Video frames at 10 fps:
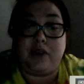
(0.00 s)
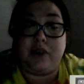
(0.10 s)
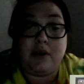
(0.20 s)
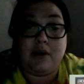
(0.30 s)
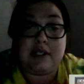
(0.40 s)

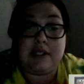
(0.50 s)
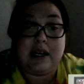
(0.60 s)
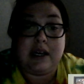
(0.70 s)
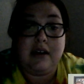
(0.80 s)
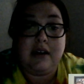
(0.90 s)

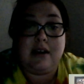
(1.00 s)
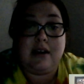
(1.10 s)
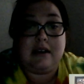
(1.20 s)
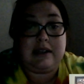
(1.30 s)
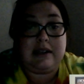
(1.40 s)
frequency,
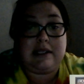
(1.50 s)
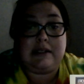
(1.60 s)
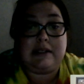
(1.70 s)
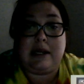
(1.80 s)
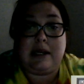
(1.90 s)

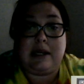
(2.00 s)
intensity,